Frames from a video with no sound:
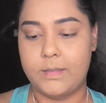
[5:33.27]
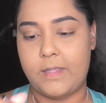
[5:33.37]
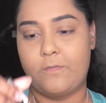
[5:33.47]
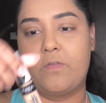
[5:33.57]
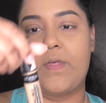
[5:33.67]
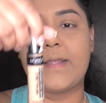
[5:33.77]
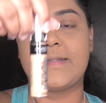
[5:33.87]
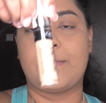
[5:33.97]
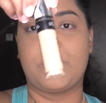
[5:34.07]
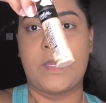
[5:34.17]
and for that
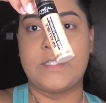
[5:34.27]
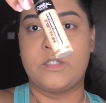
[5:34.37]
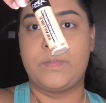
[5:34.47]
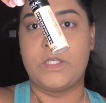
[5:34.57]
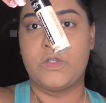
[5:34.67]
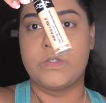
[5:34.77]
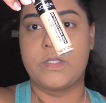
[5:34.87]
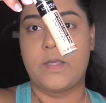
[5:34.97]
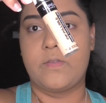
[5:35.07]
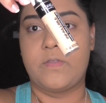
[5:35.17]
I'm going to be
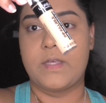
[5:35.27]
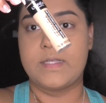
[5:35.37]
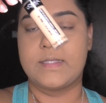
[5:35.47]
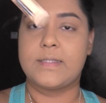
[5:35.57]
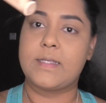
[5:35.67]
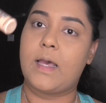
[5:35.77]
using this